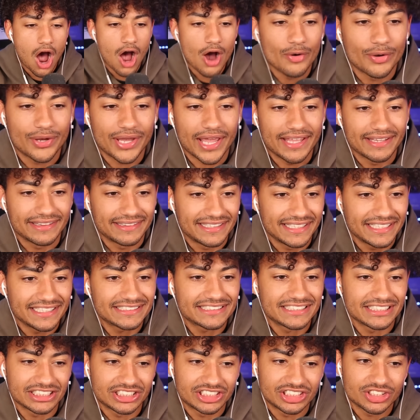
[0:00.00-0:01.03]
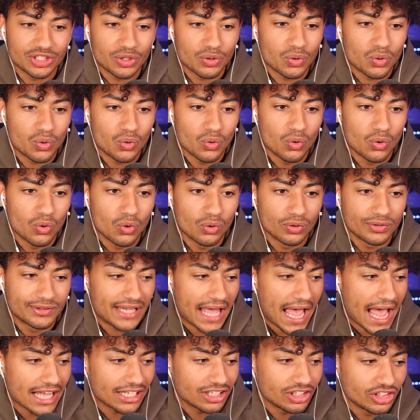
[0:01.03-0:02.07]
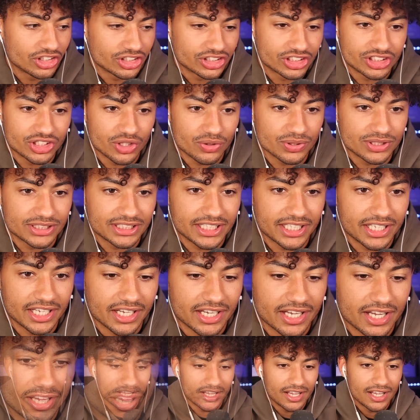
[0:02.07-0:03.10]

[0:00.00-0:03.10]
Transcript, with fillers: Okay, this is so cool. That looks so sick.